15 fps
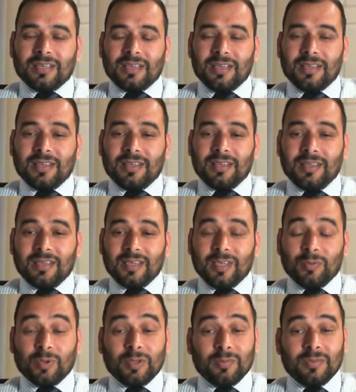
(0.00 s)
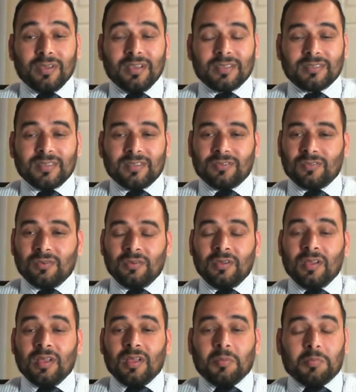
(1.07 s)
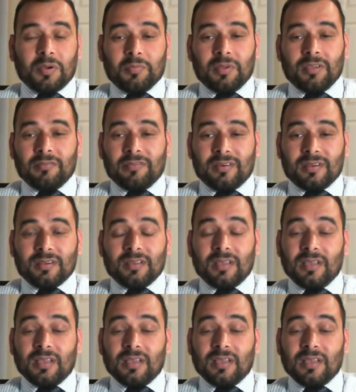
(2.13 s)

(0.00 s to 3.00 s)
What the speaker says: and he gave him access to public fund.